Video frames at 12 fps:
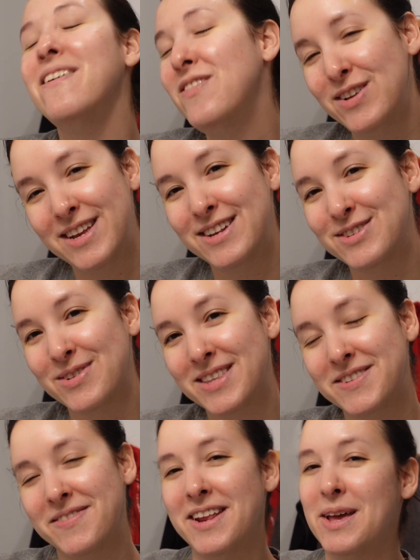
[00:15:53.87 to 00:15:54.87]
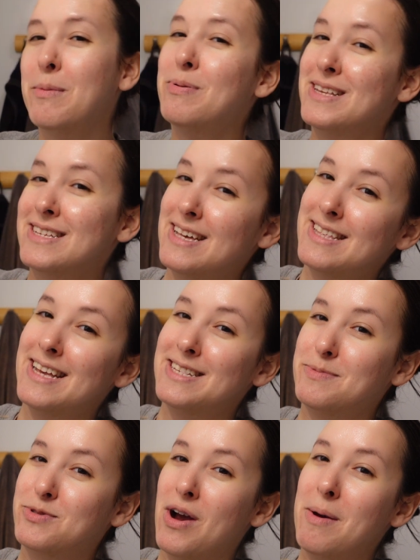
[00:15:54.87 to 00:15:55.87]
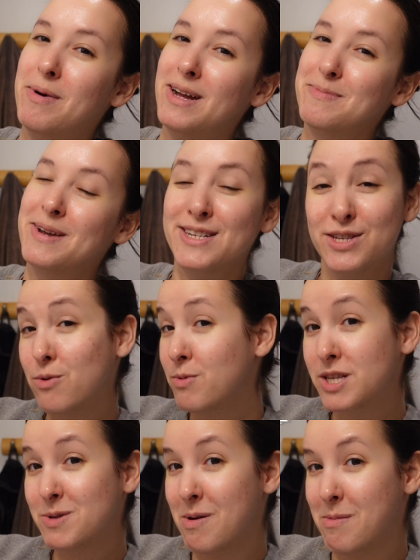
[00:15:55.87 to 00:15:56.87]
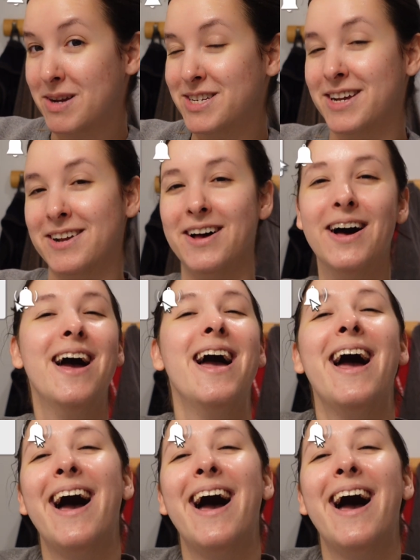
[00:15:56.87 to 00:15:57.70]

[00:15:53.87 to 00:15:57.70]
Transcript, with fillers: If you did enjoy this video, please click that subscribe button because it'll really support my channel,